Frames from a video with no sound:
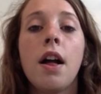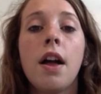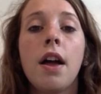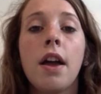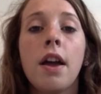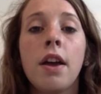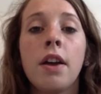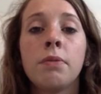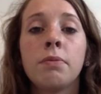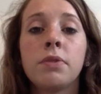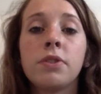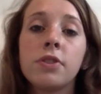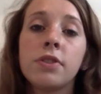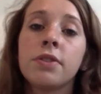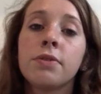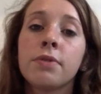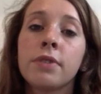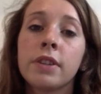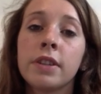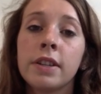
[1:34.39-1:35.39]
and which
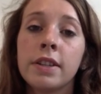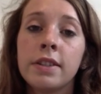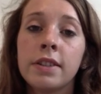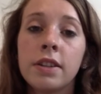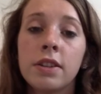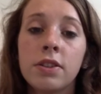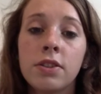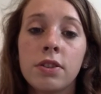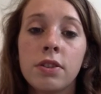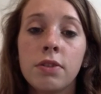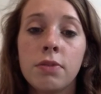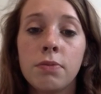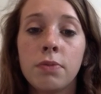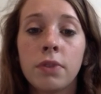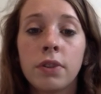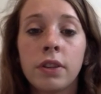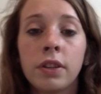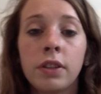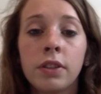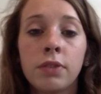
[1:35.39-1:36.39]
is an organization
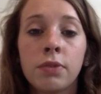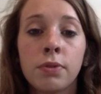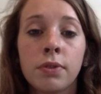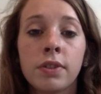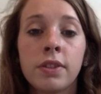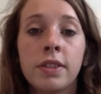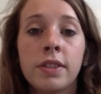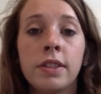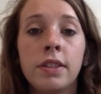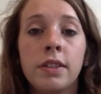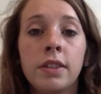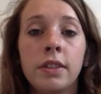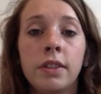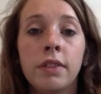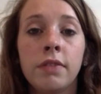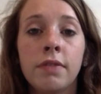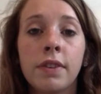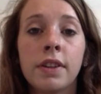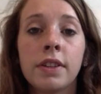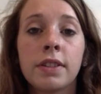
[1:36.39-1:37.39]
working towards the
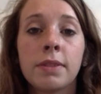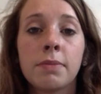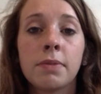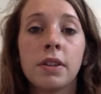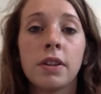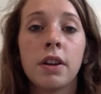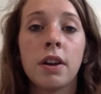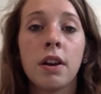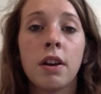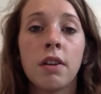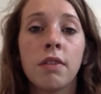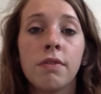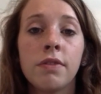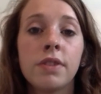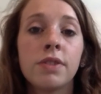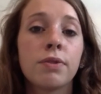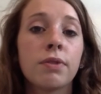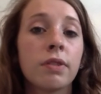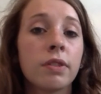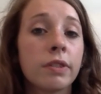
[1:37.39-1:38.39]
advancement of
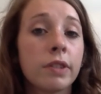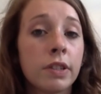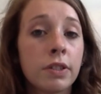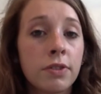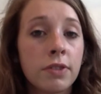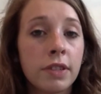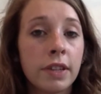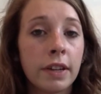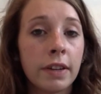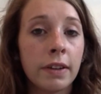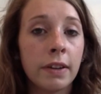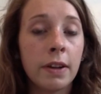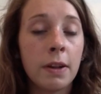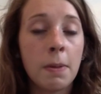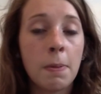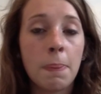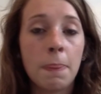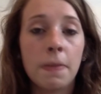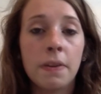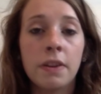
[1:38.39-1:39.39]
historical
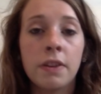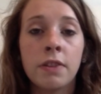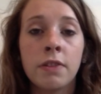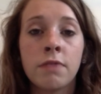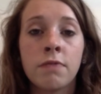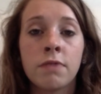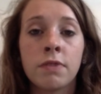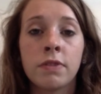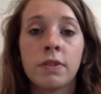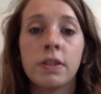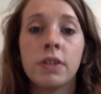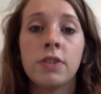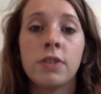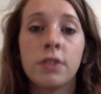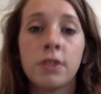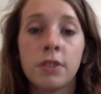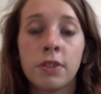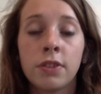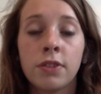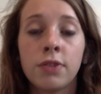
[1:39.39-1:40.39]
understanding in
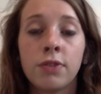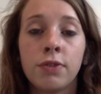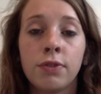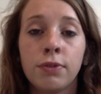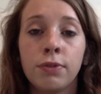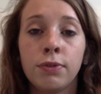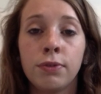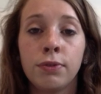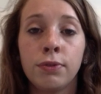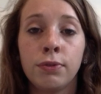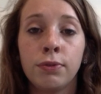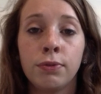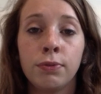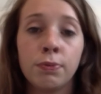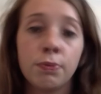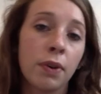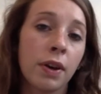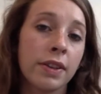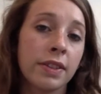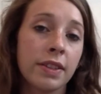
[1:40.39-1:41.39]
relations to
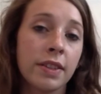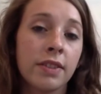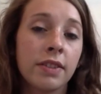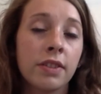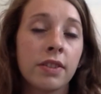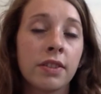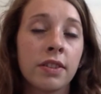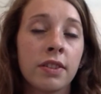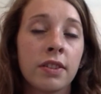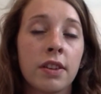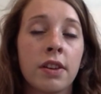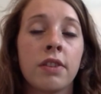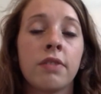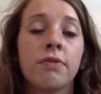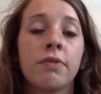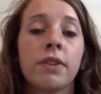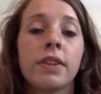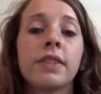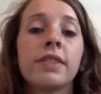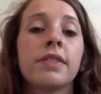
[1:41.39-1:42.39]
processes
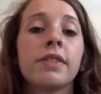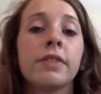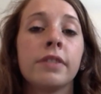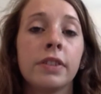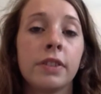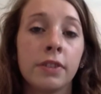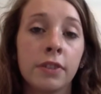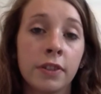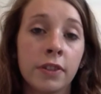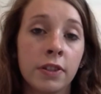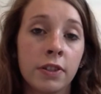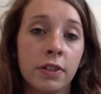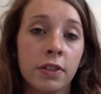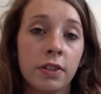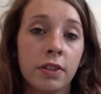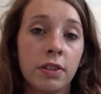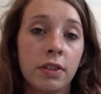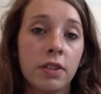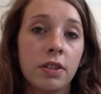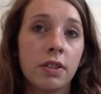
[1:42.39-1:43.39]
of
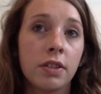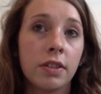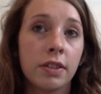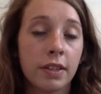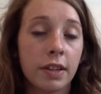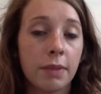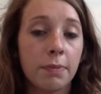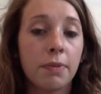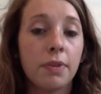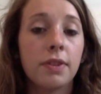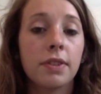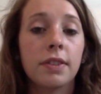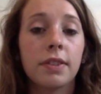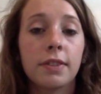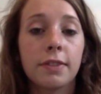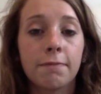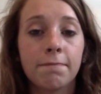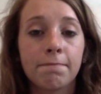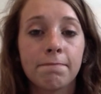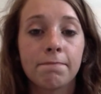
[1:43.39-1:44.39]
reconciliation in
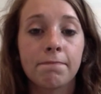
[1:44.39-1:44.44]
Cyprus.